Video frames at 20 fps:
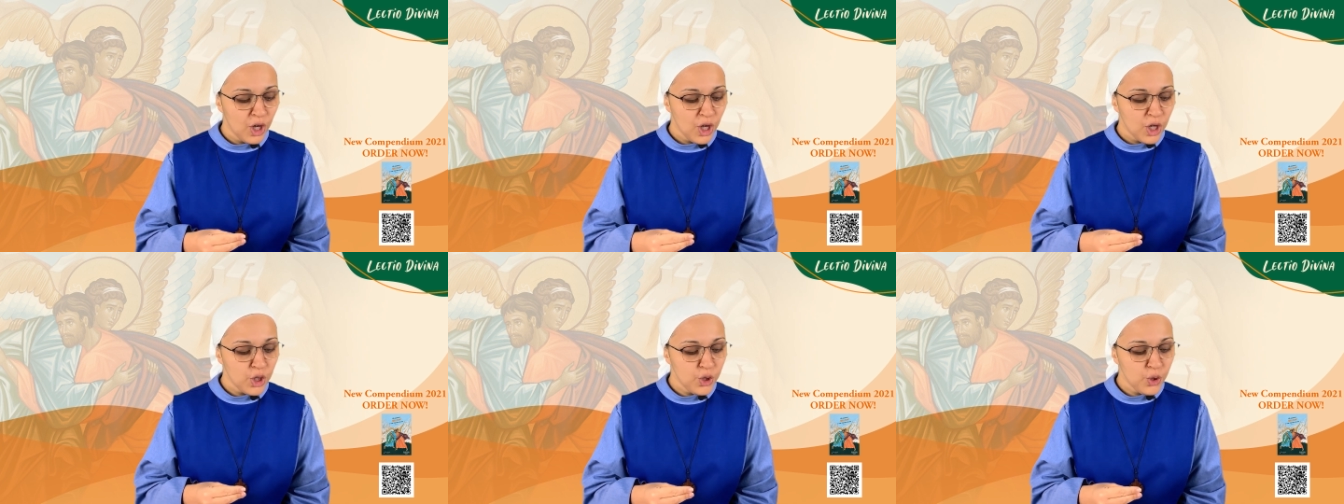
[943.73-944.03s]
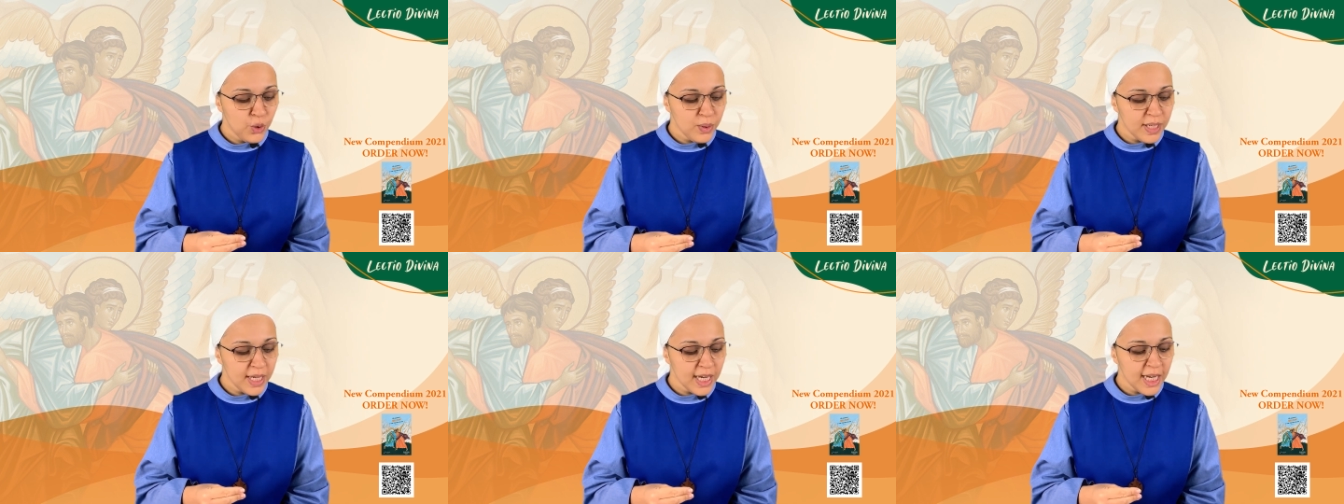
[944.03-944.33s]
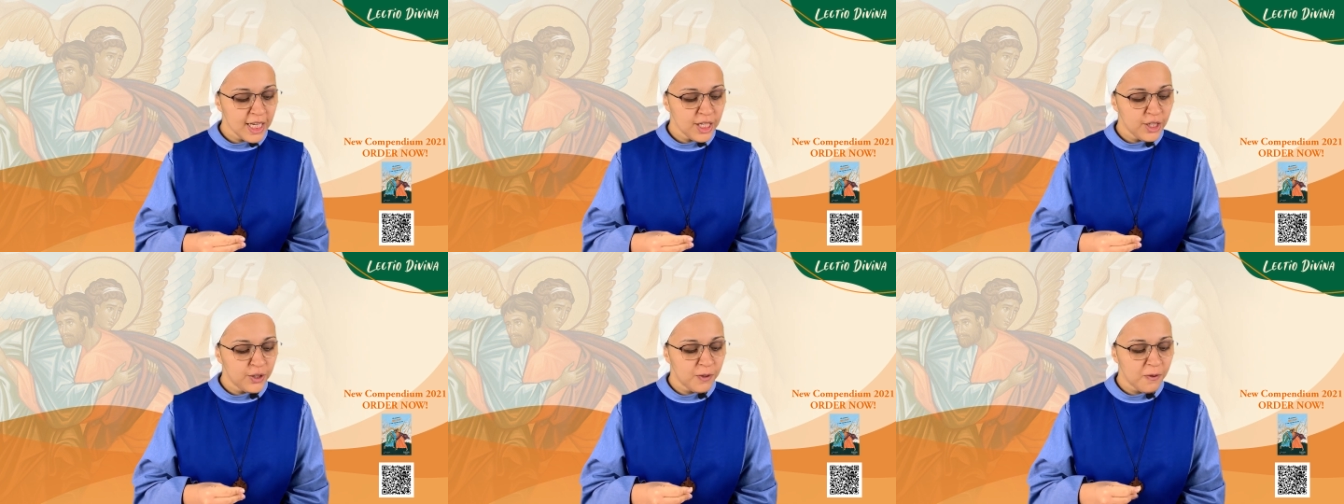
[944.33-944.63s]
you
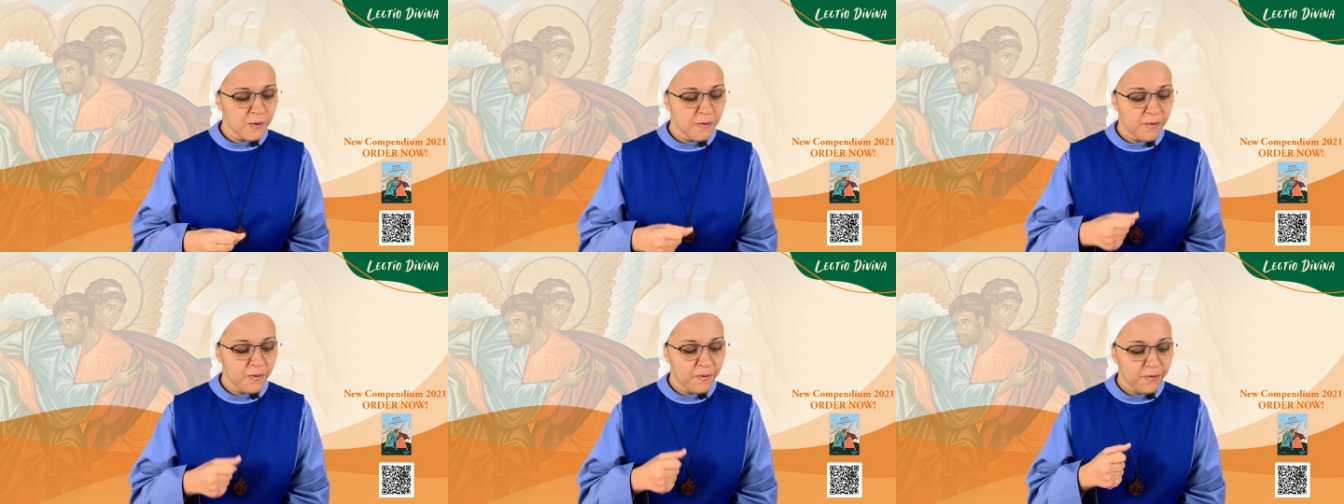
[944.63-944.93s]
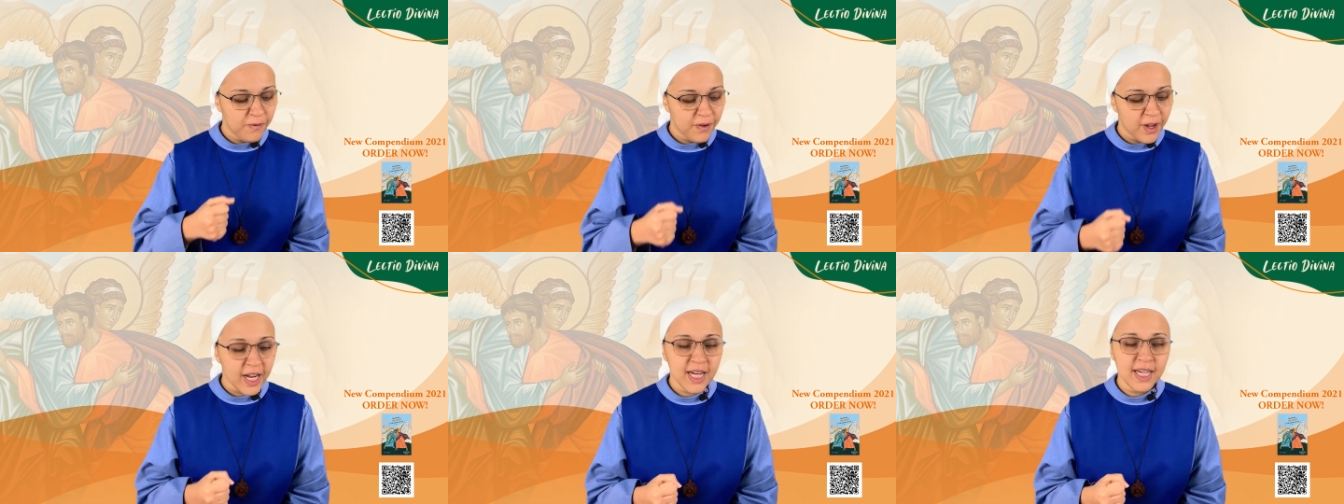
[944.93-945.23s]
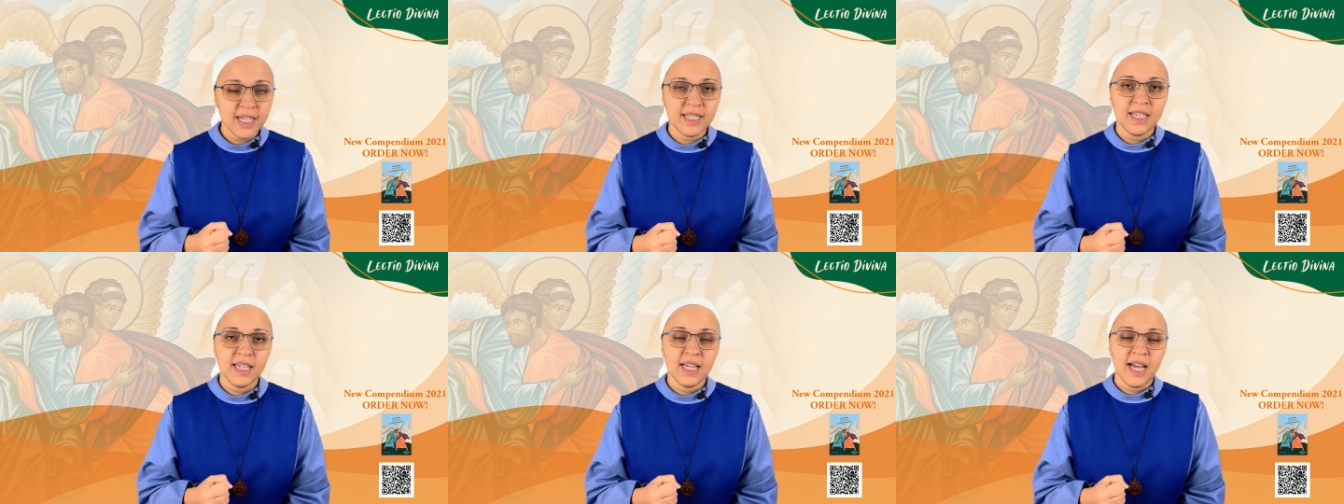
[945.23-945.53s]
need to
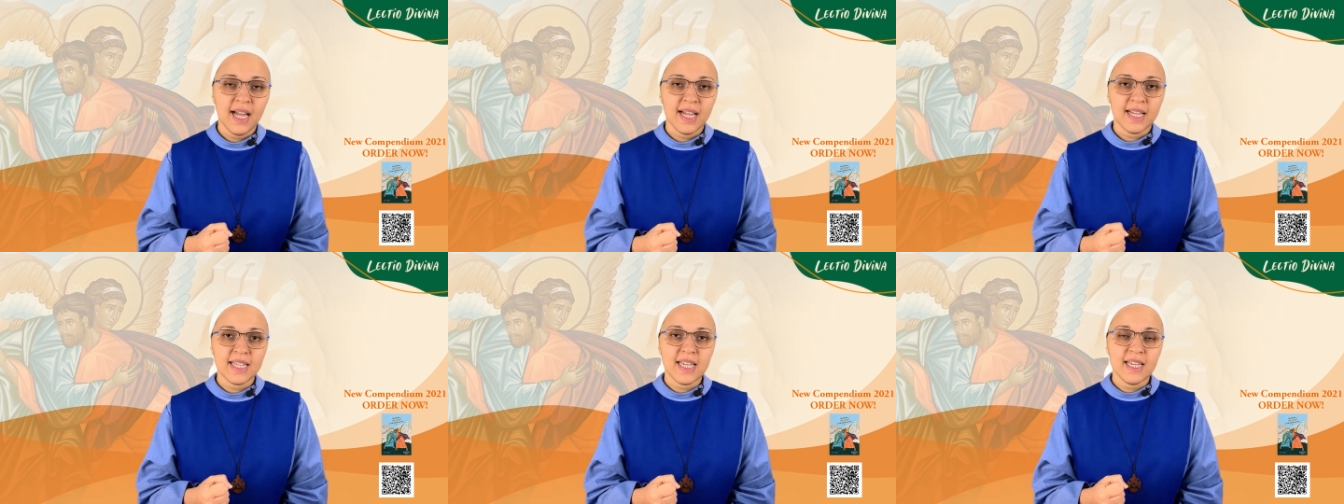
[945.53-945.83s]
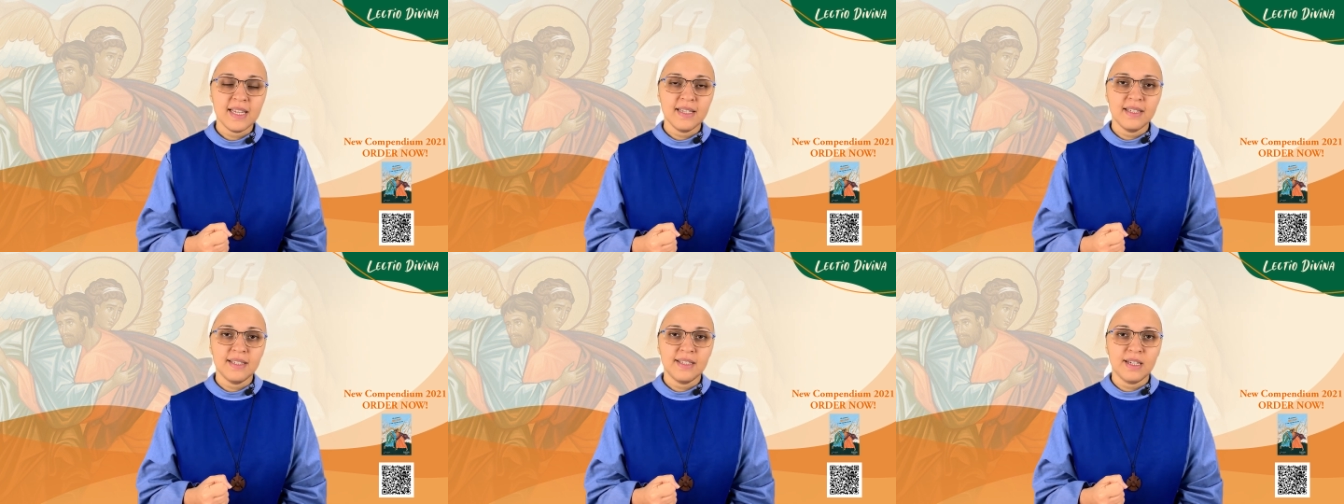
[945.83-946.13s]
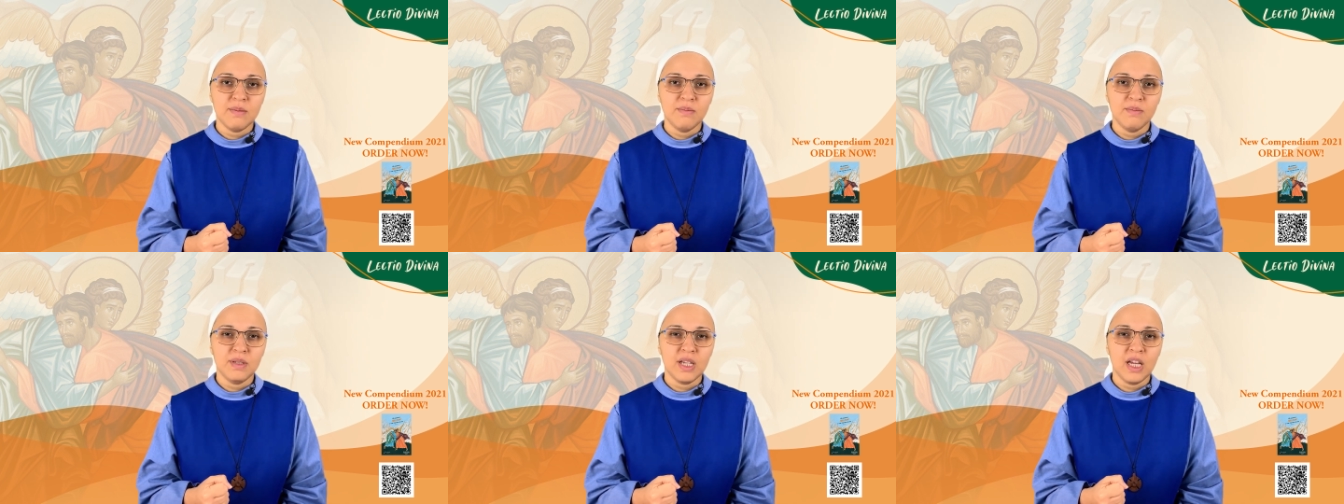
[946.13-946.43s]
fight against
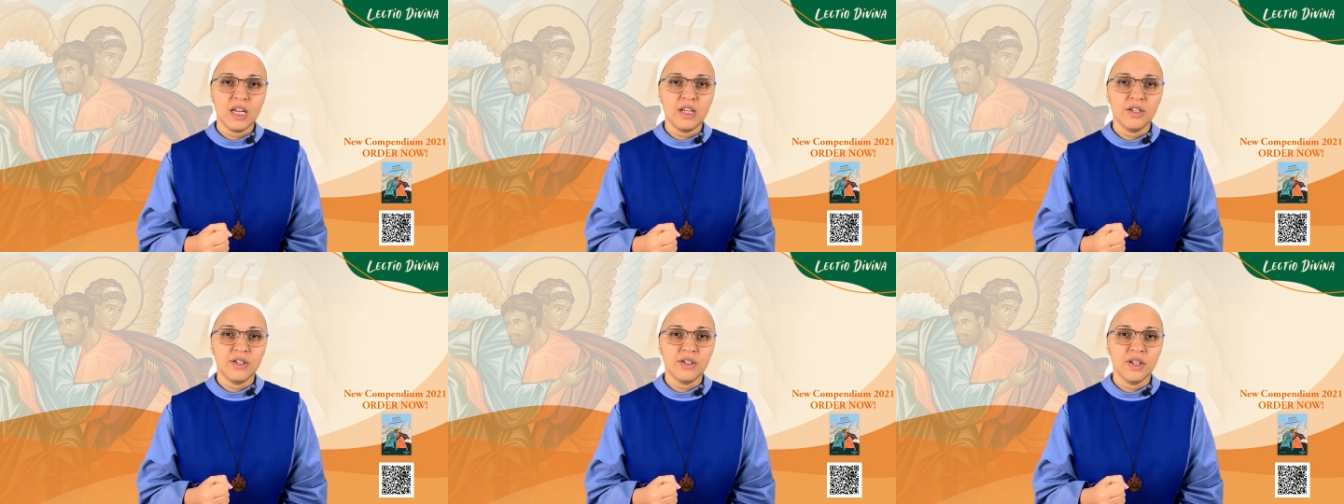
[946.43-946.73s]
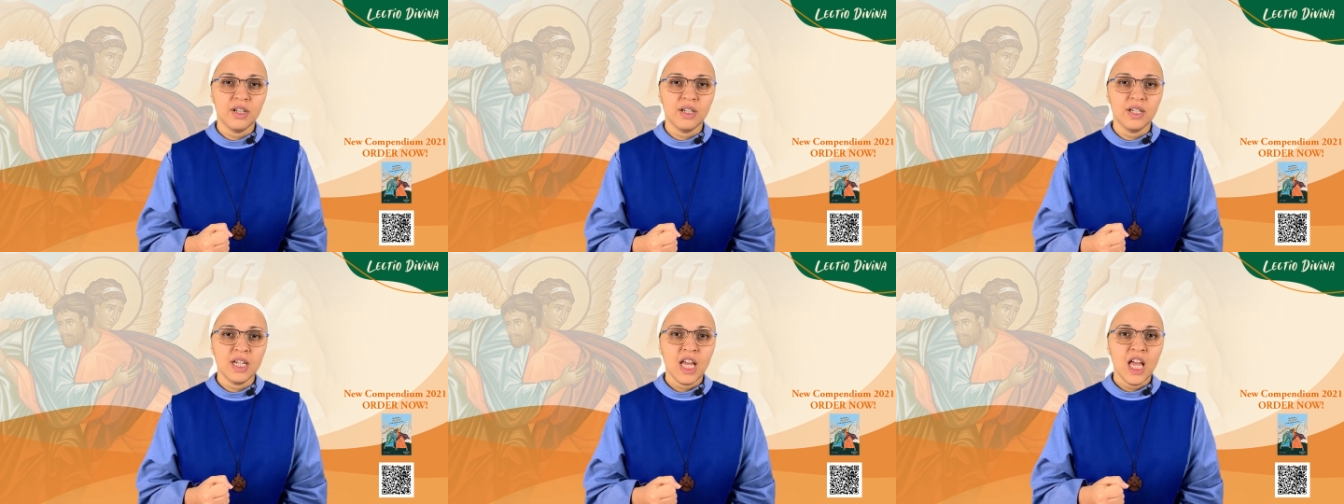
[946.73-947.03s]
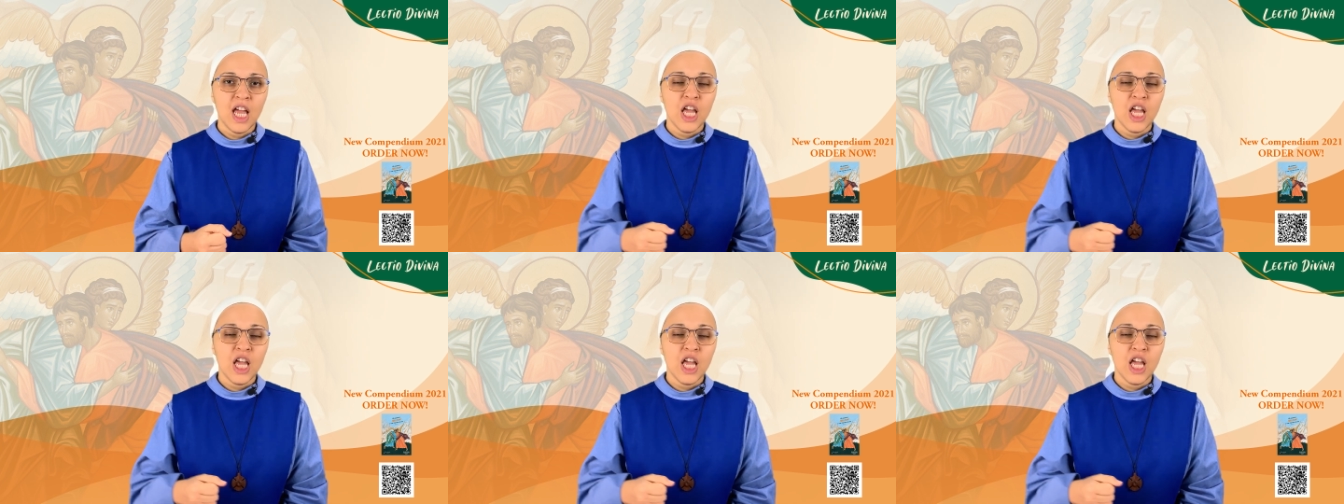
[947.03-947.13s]
temptation.